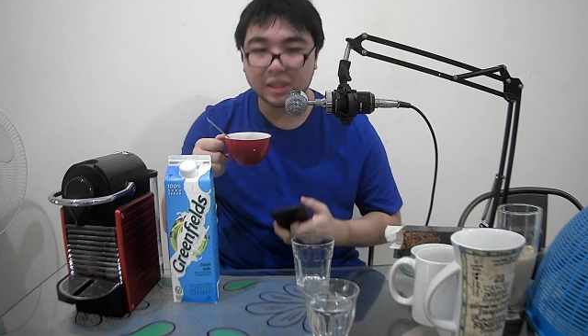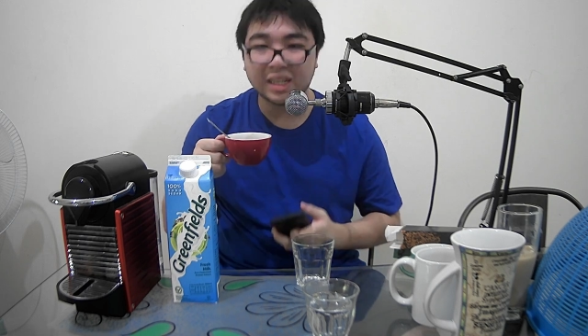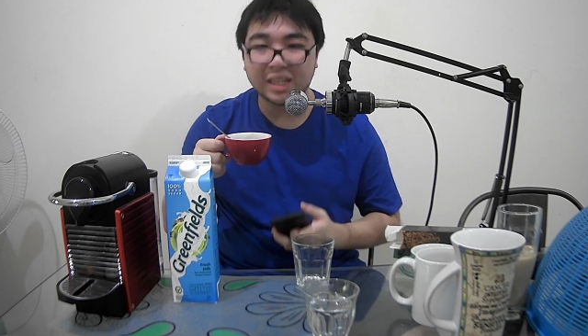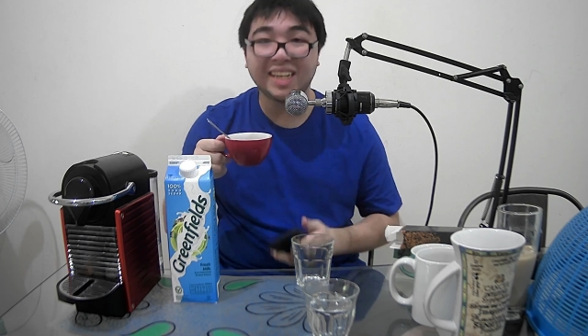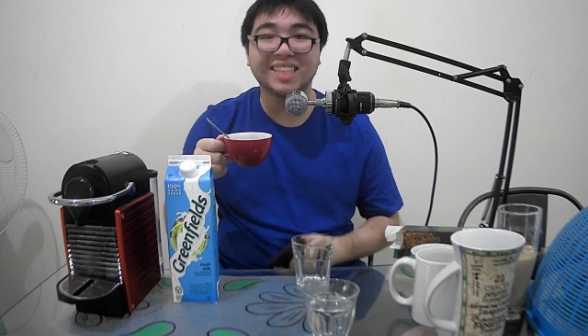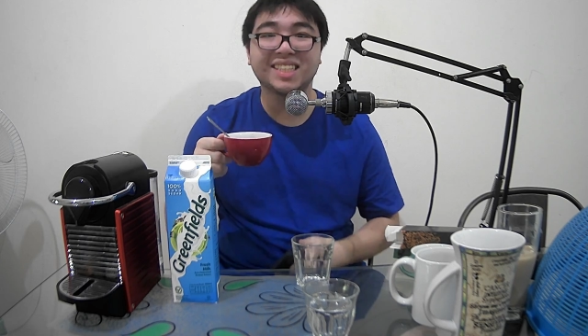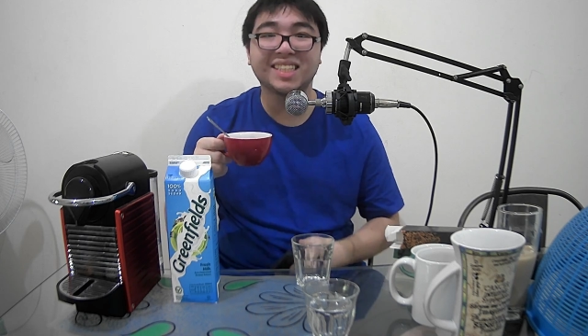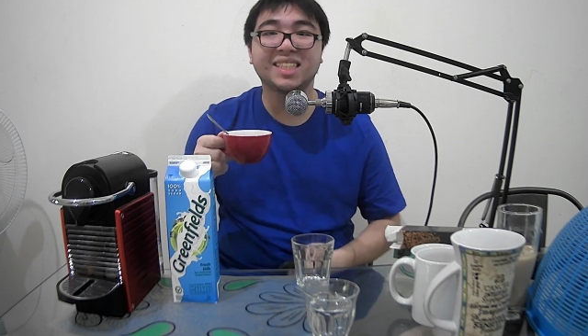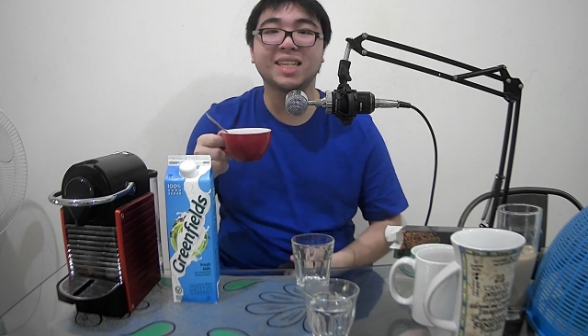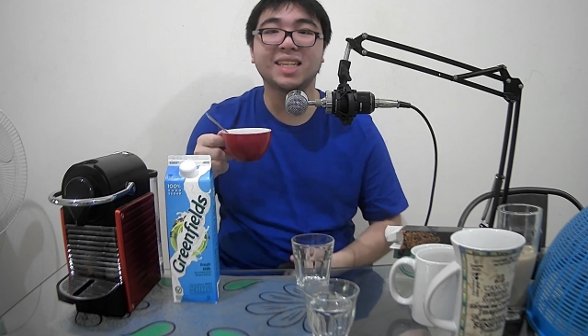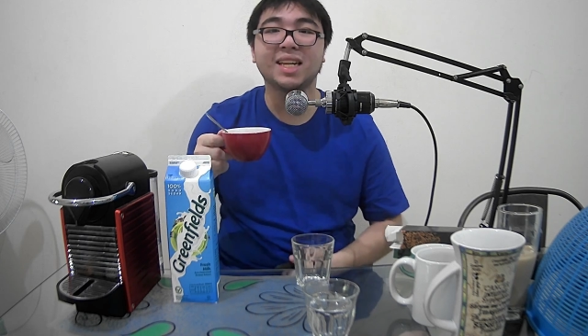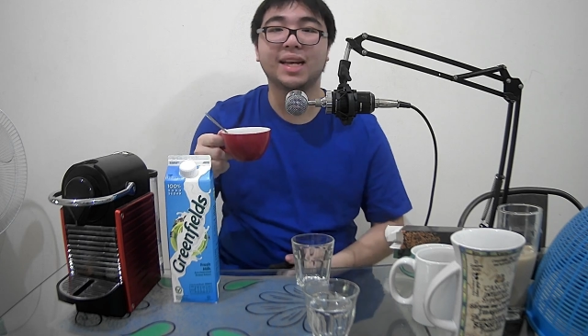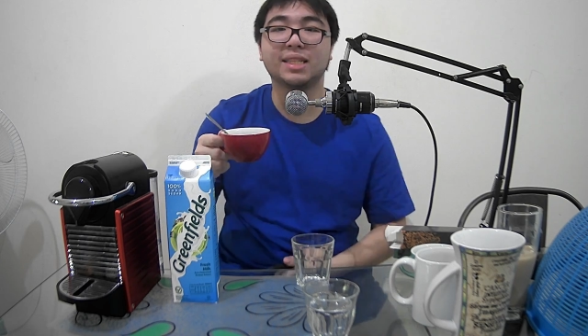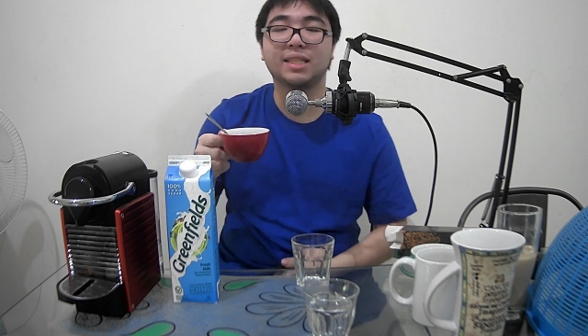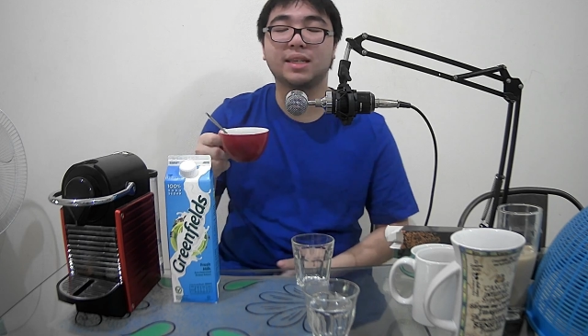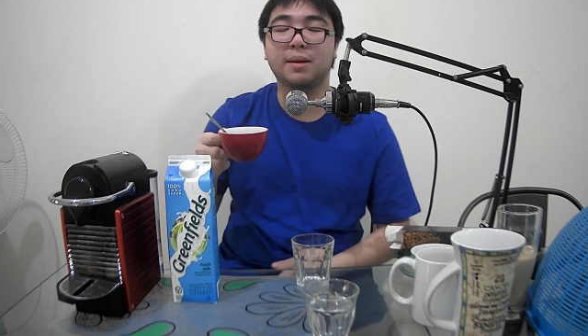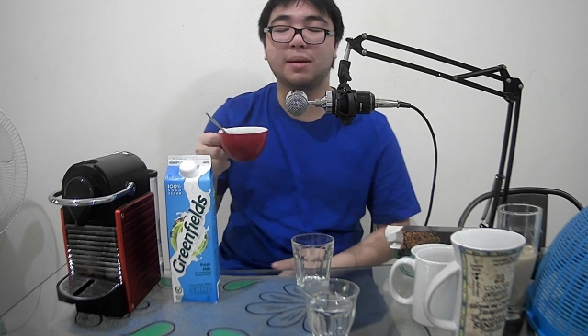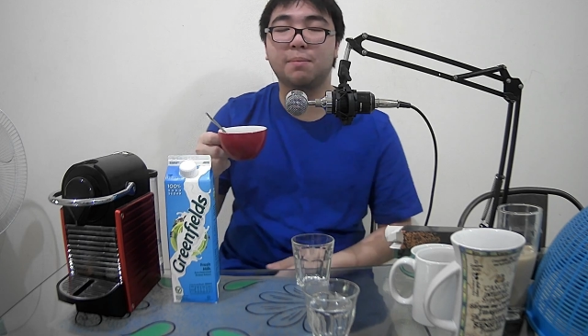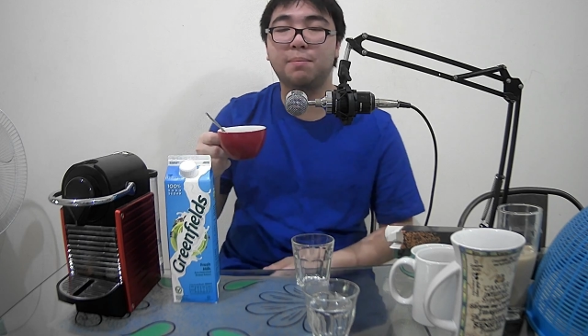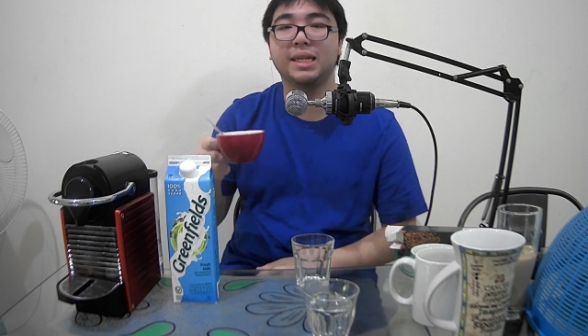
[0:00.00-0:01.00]
It's
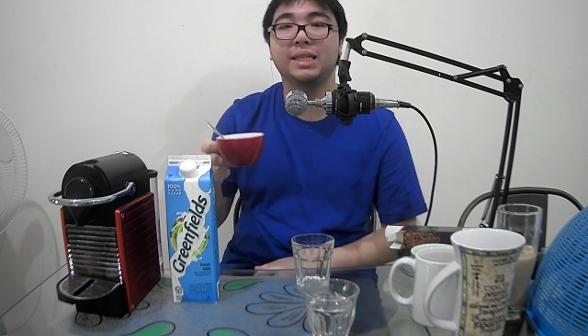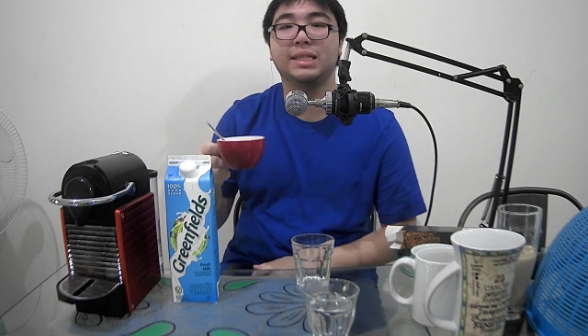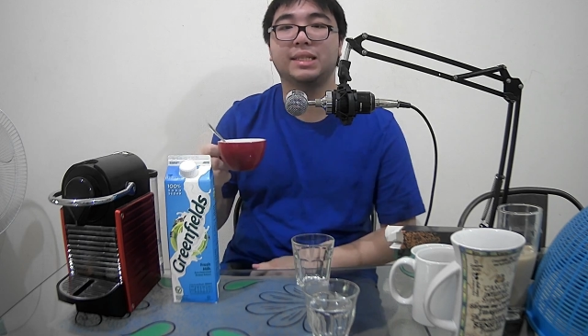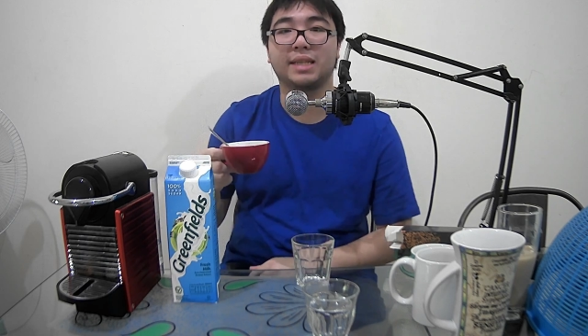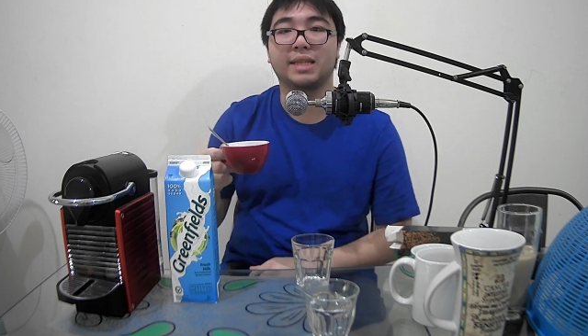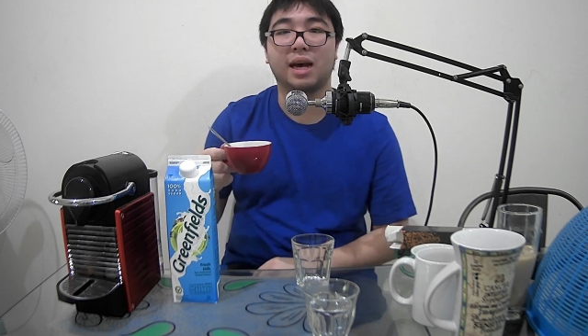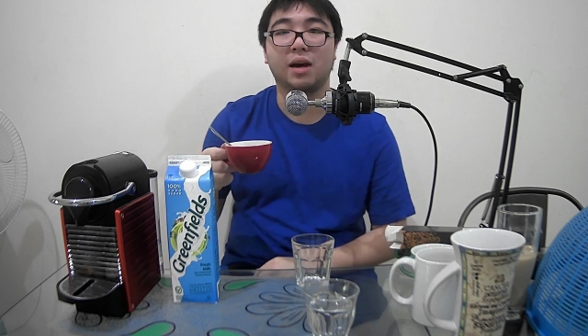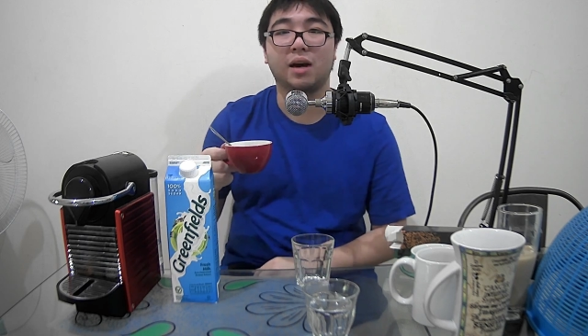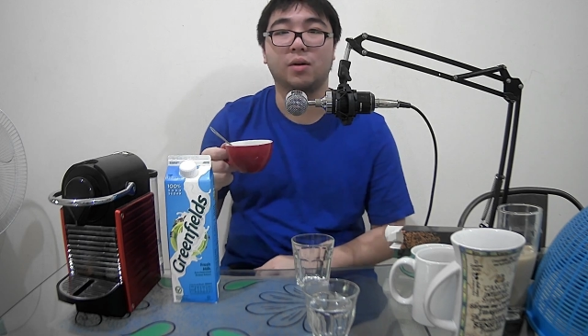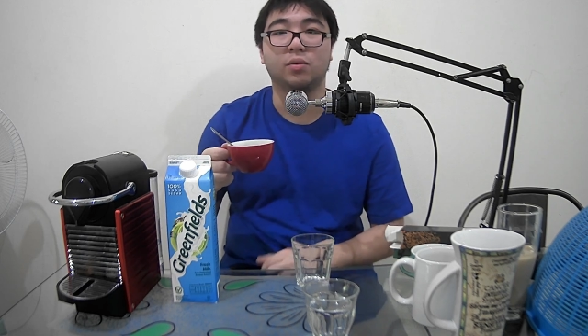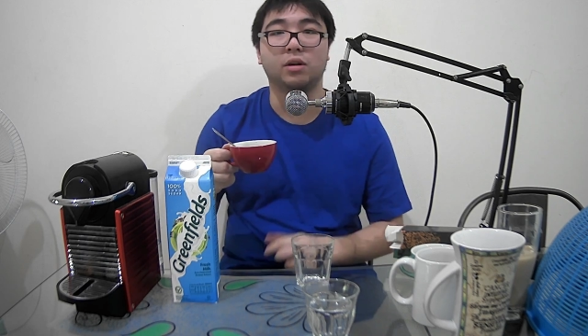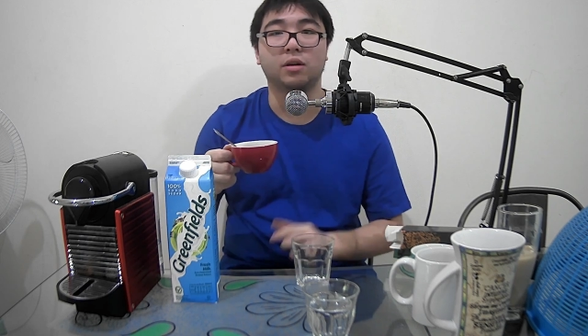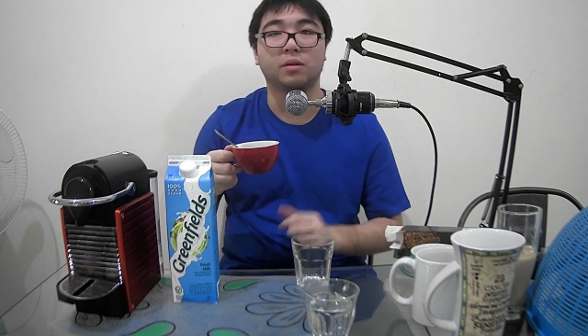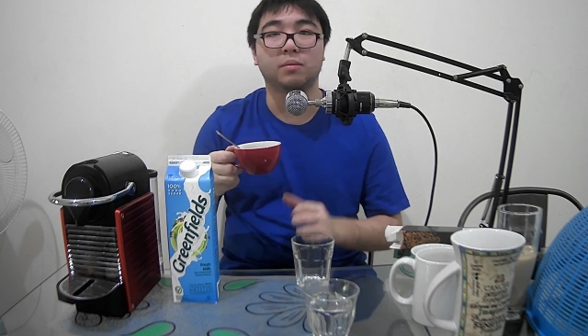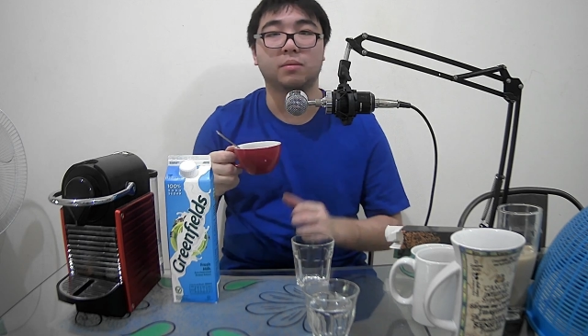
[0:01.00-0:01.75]
a bit sour,